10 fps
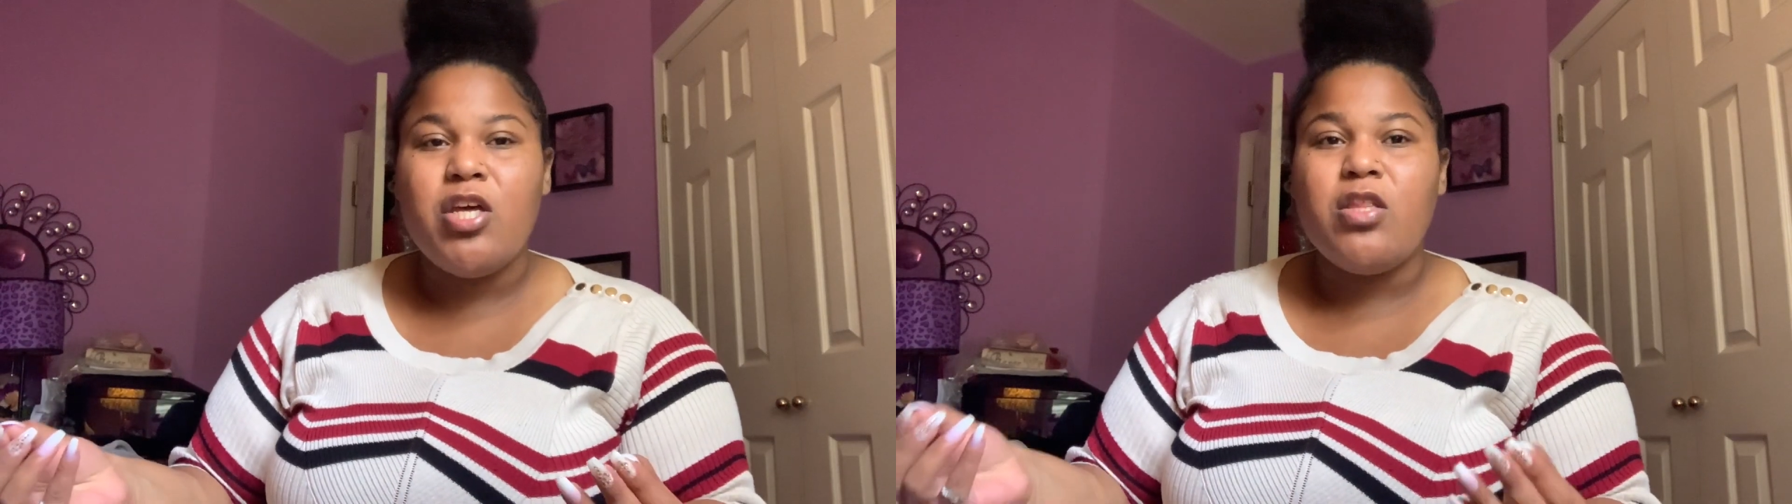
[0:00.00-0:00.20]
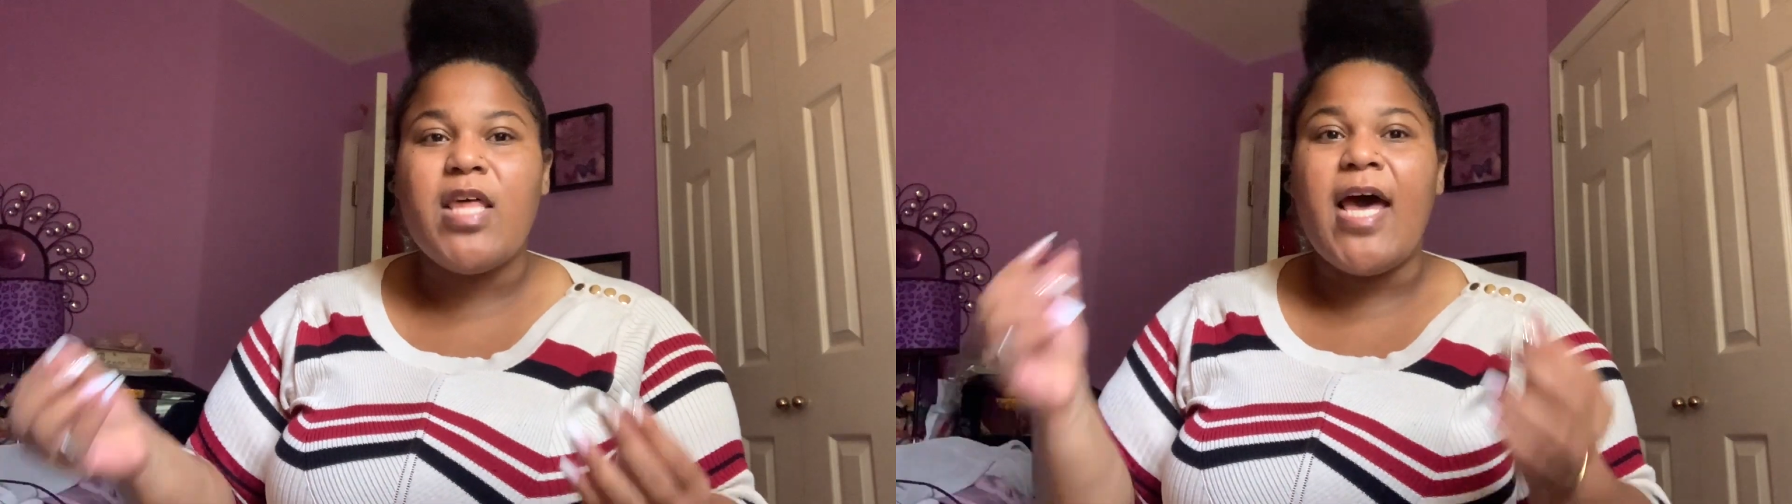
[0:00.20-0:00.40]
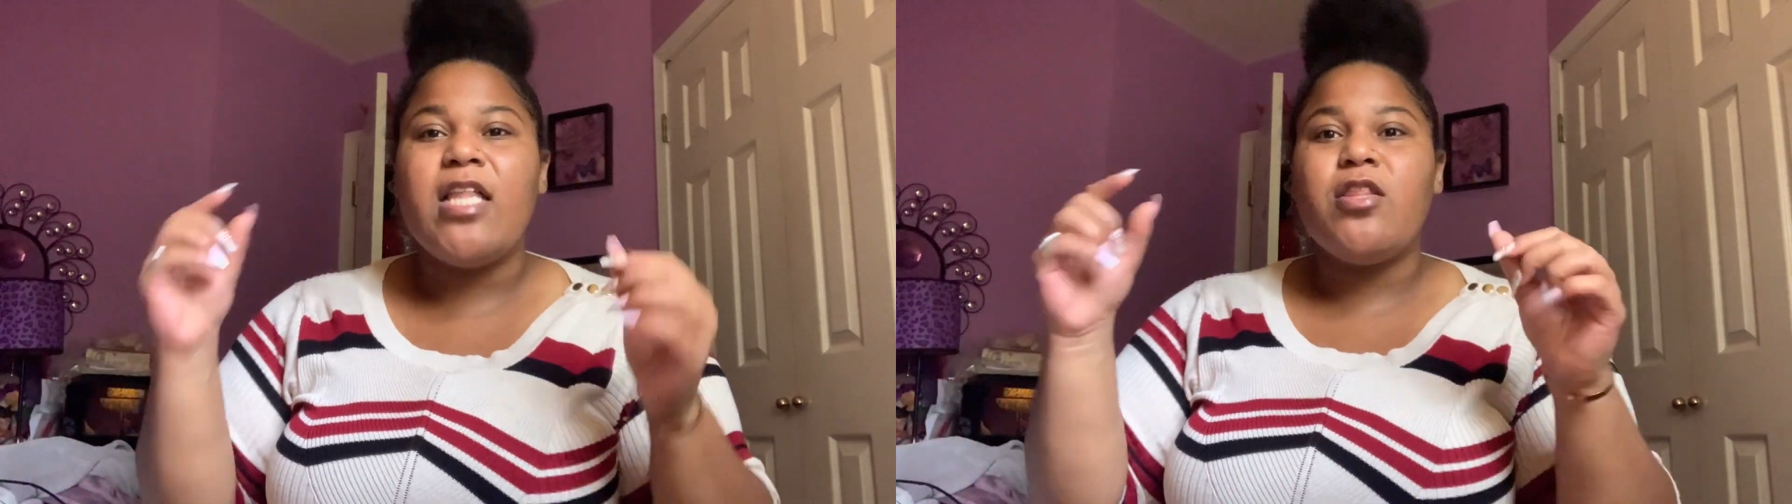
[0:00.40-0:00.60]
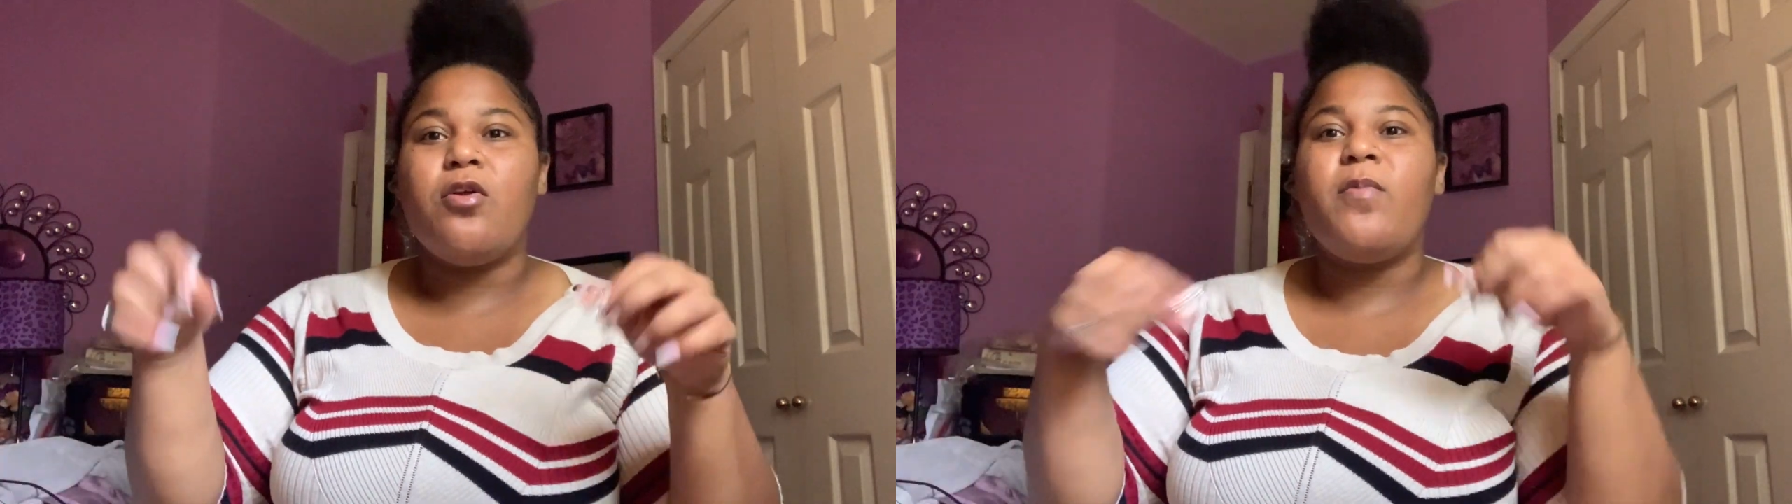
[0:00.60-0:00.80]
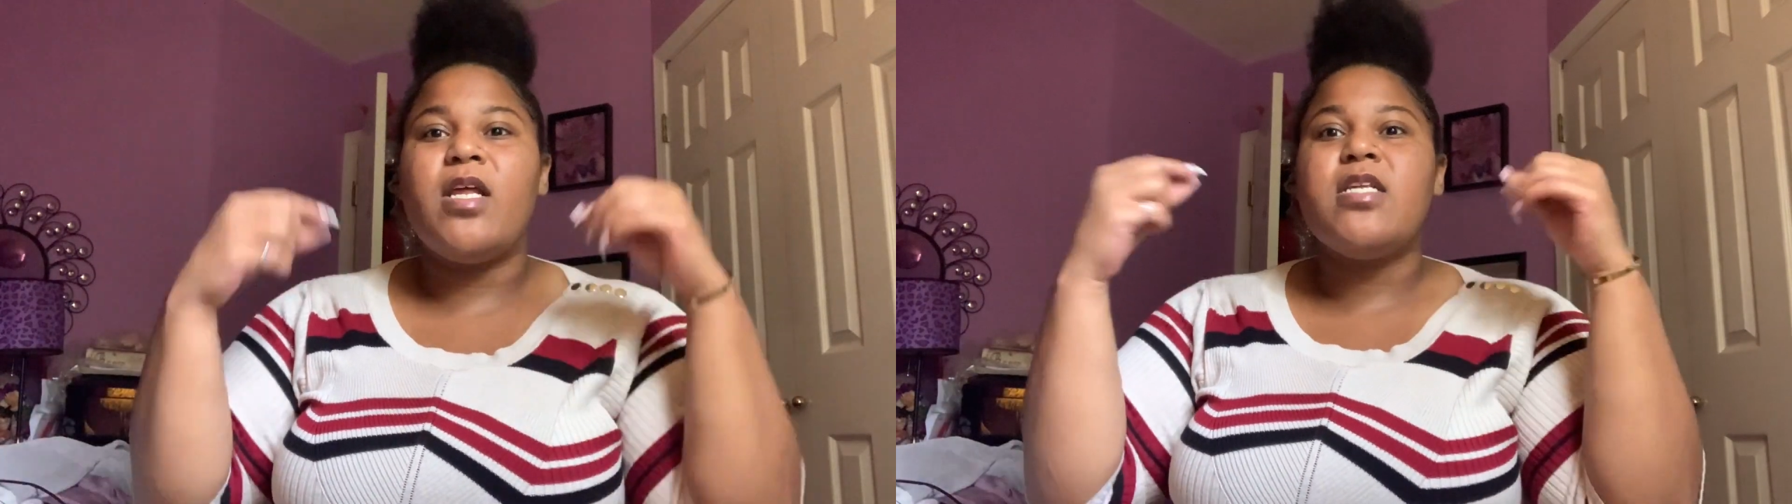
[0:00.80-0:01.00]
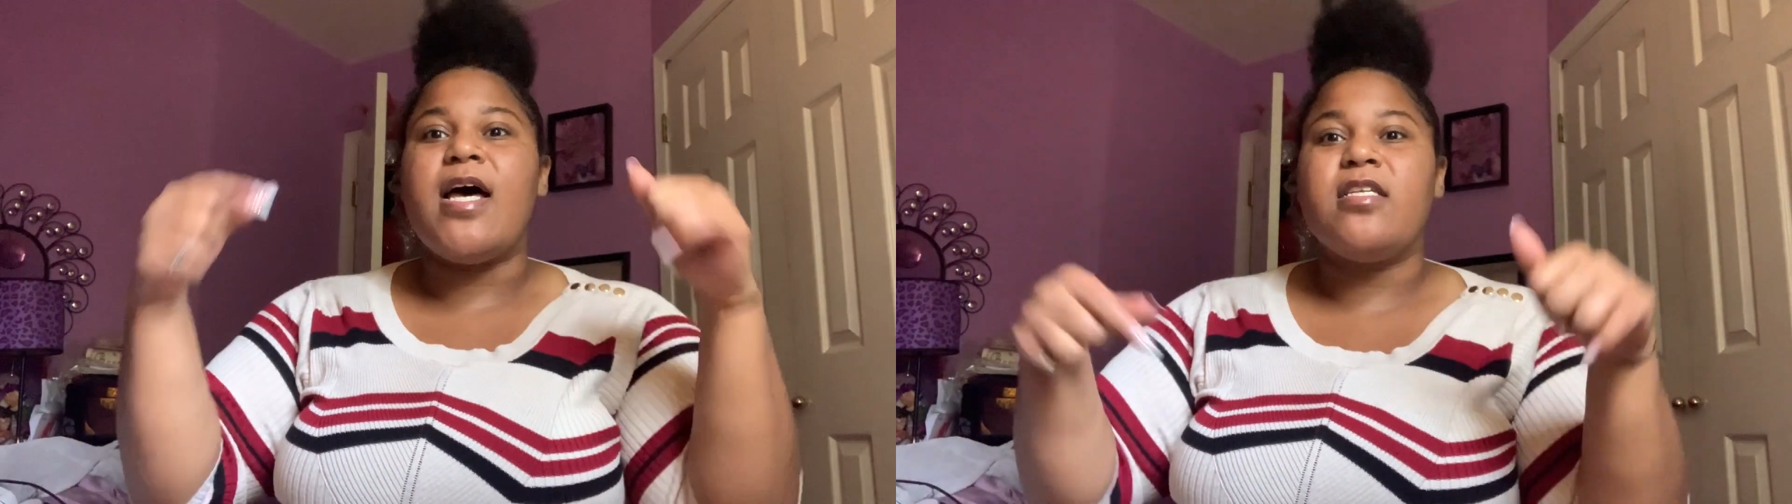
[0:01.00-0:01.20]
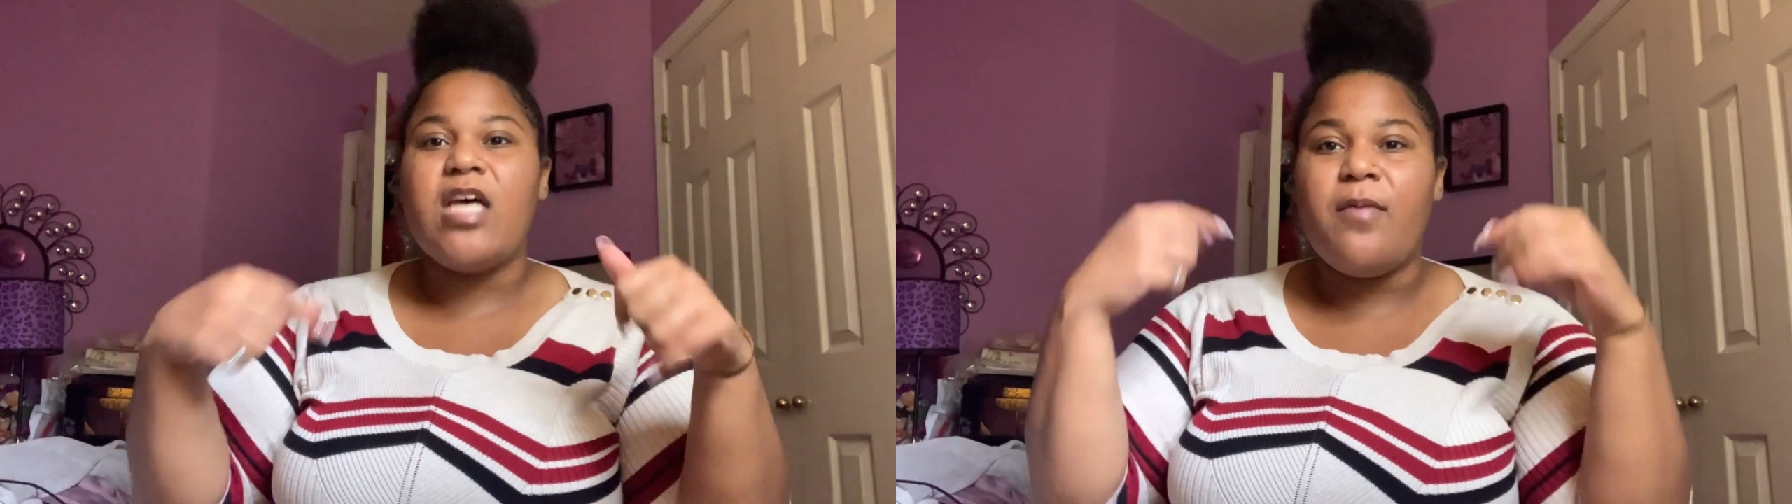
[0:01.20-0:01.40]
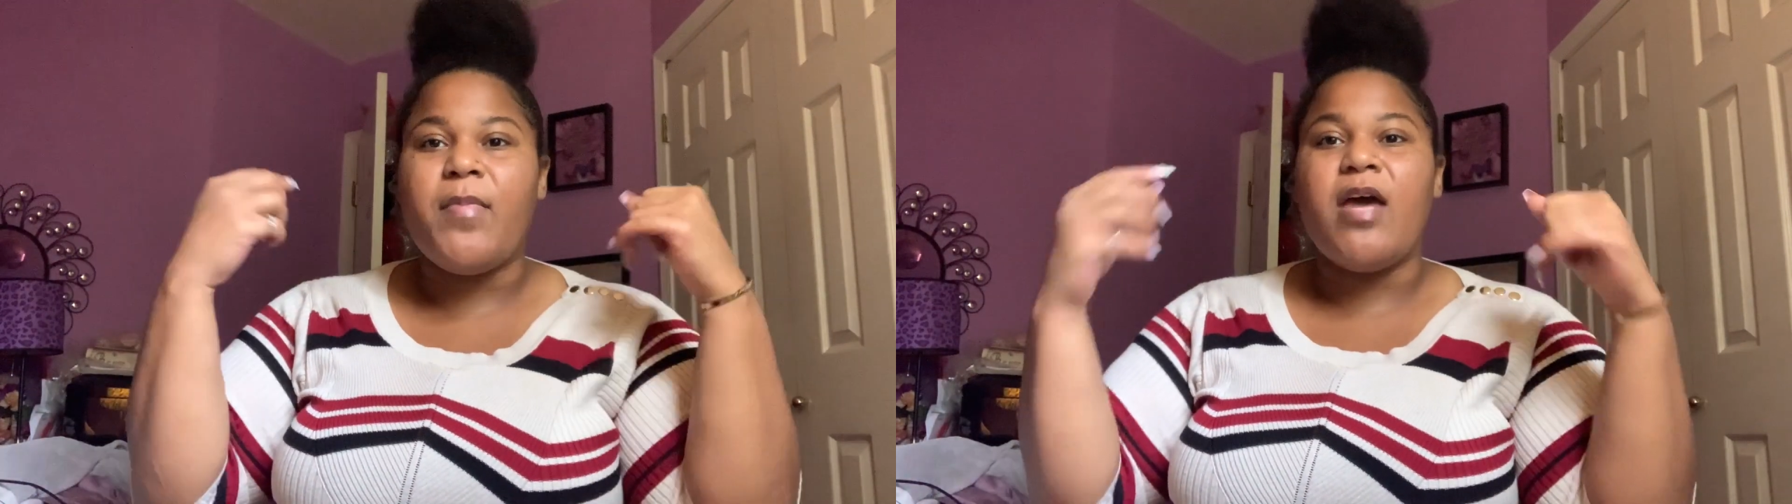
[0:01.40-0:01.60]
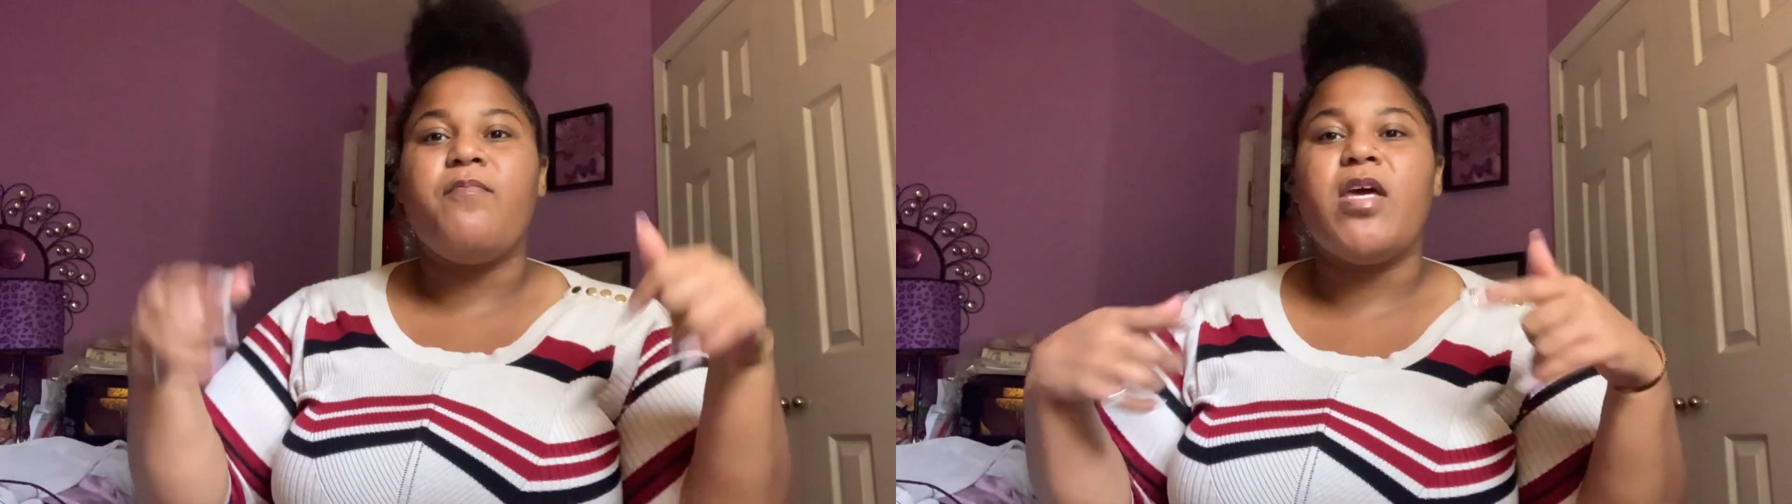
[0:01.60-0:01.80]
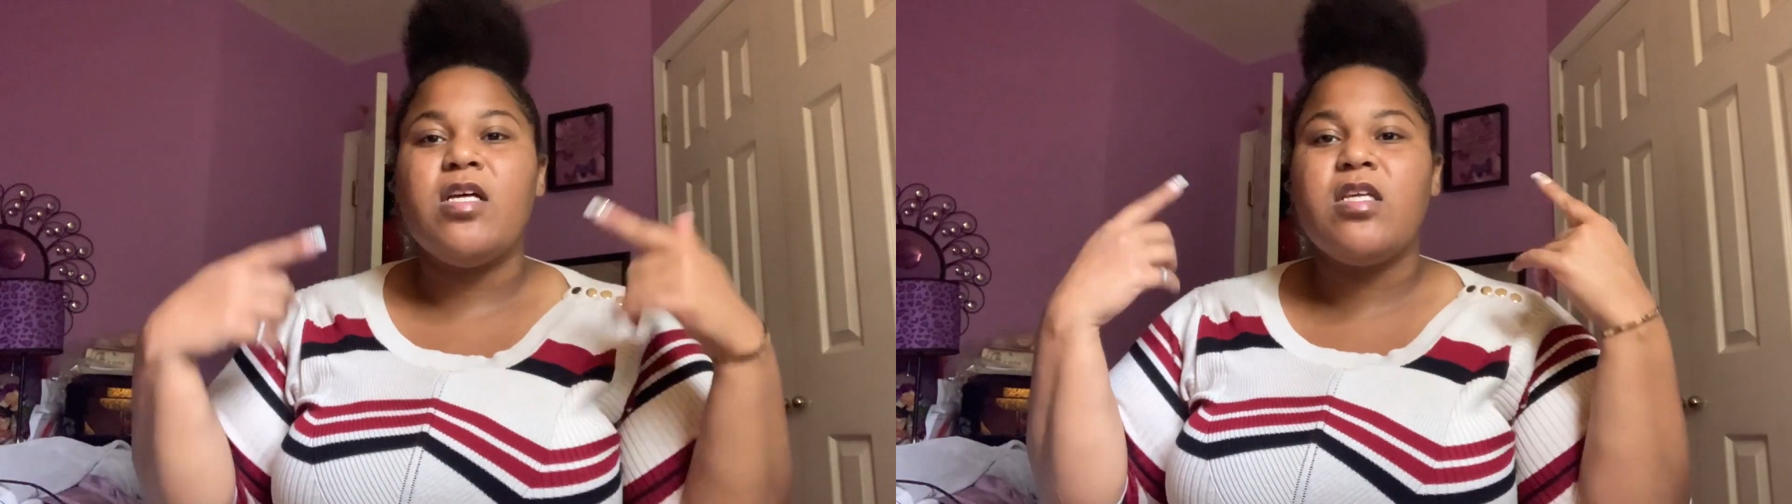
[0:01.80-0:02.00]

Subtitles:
That little bit of downtime might make